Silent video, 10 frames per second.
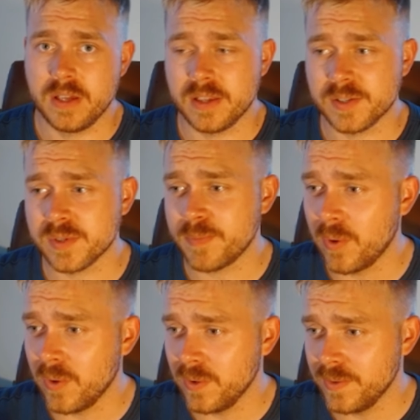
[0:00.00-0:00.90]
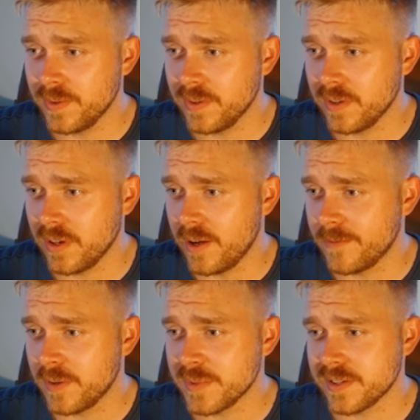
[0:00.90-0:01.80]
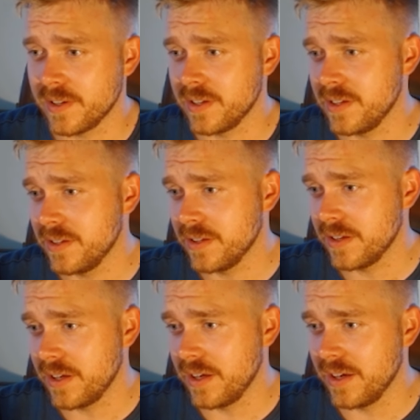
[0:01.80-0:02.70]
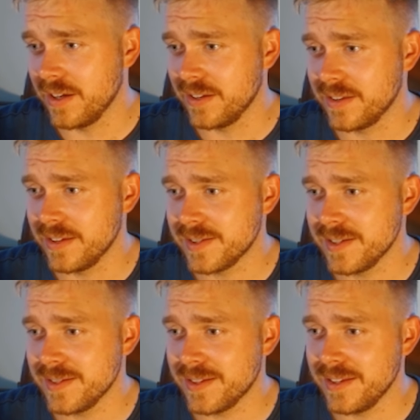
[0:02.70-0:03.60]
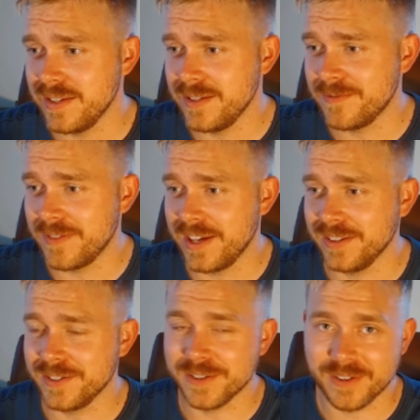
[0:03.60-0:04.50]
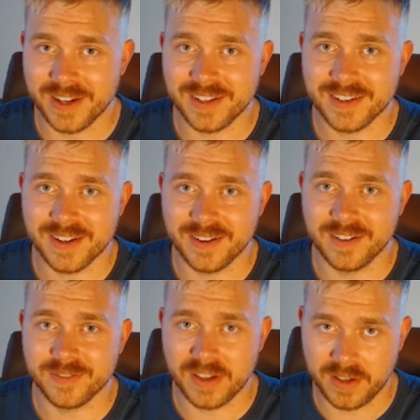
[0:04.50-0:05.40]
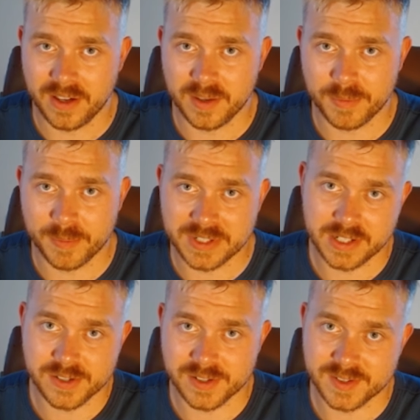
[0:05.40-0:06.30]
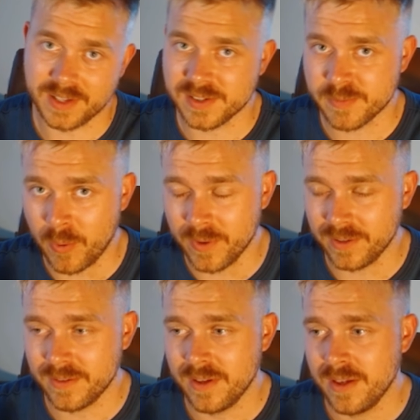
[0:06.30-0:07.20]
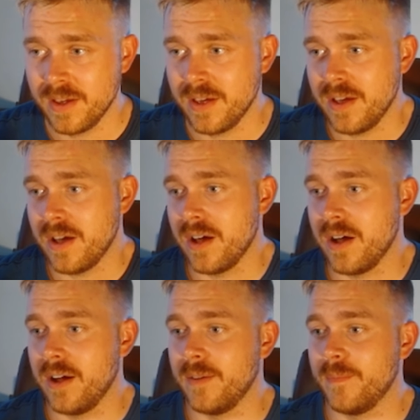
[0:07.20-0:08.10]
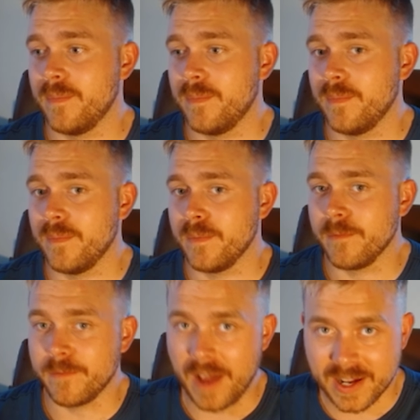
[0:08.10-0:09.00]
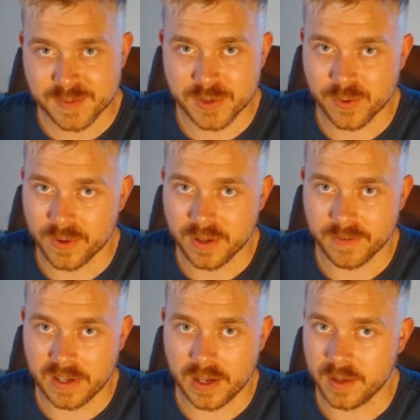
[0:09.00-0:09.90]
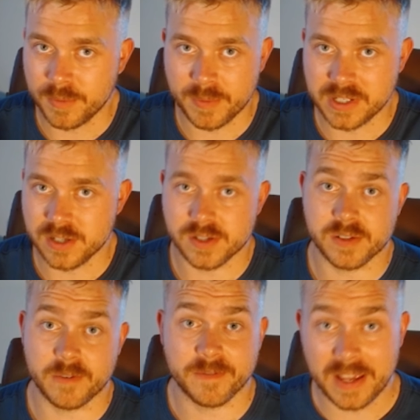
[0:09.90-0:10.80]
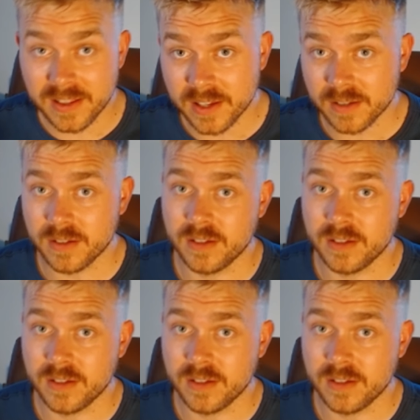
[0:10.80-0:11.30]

this was pulled from a study, and this is the failure rate of AI implementations at this point. Um, Vast majority of AI implementations are failing